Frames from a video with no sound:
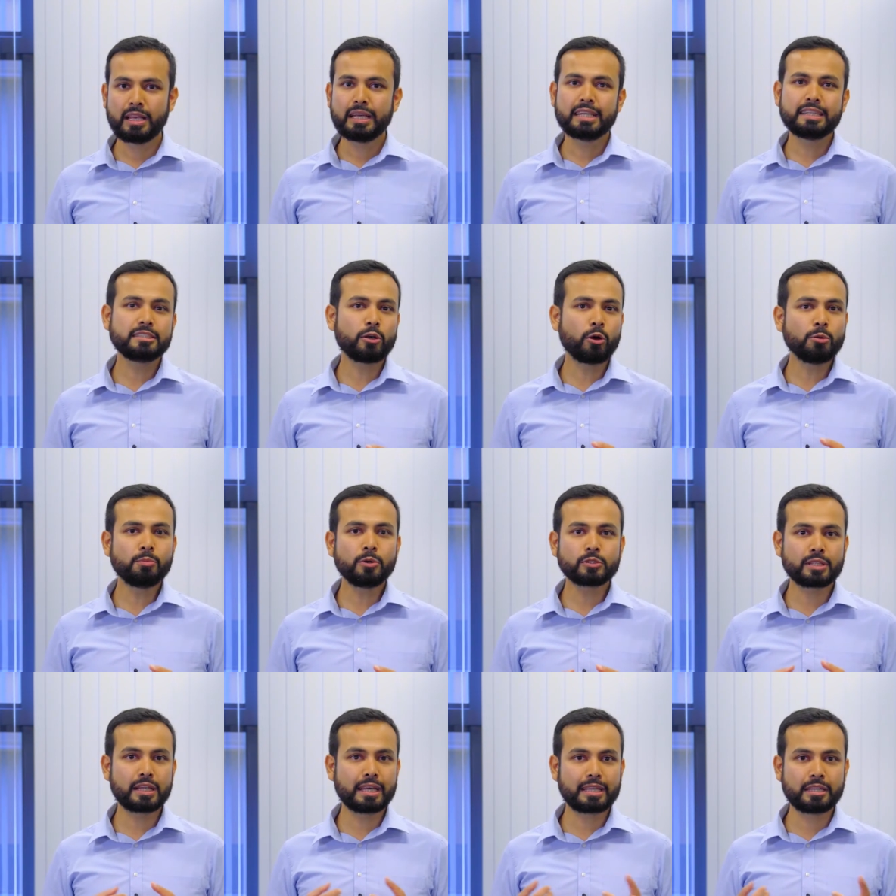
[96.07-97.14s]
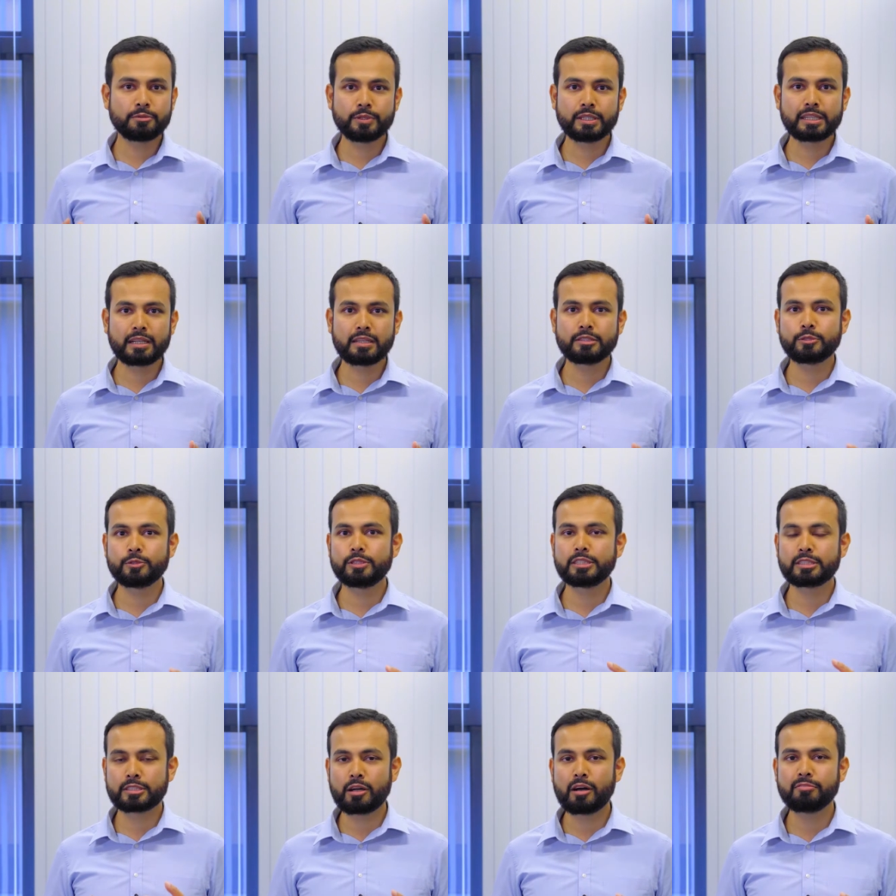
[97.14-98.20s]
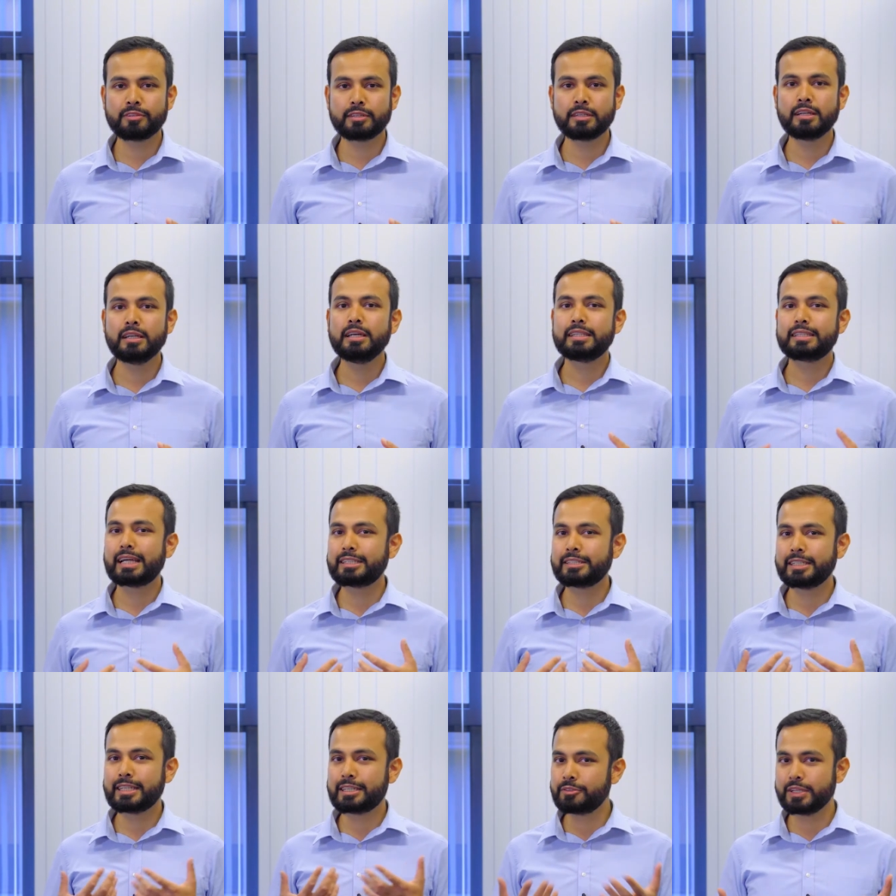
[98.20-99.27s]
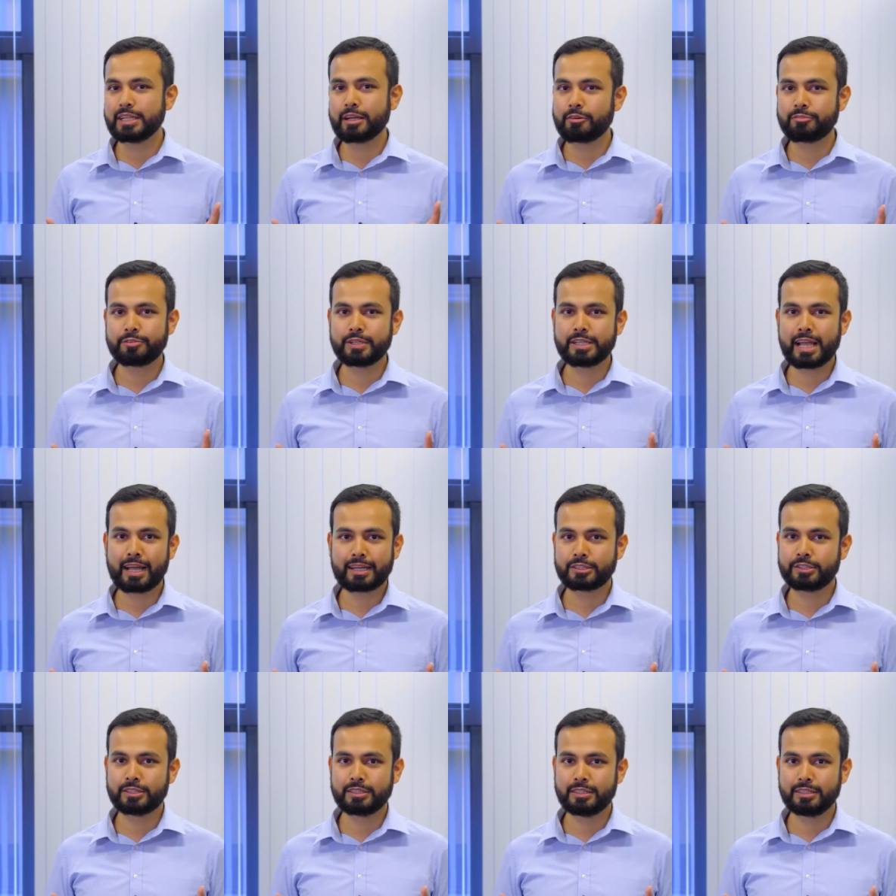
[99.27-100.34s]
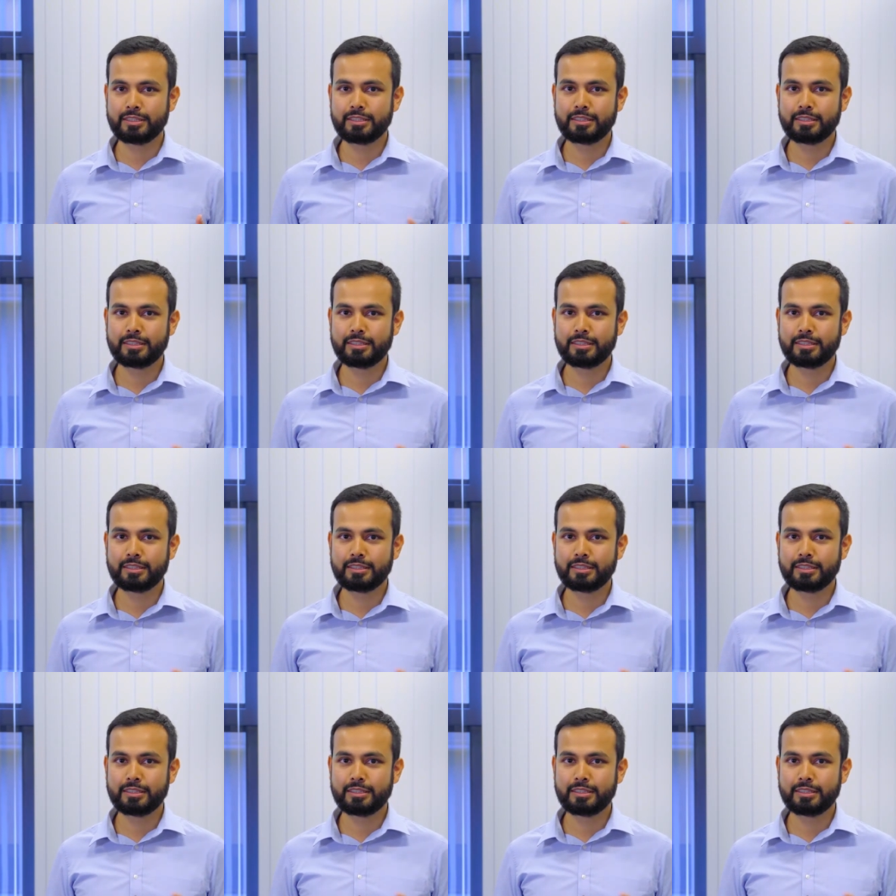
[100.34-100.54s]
It's almost like a riddle to discover that degree of reaction.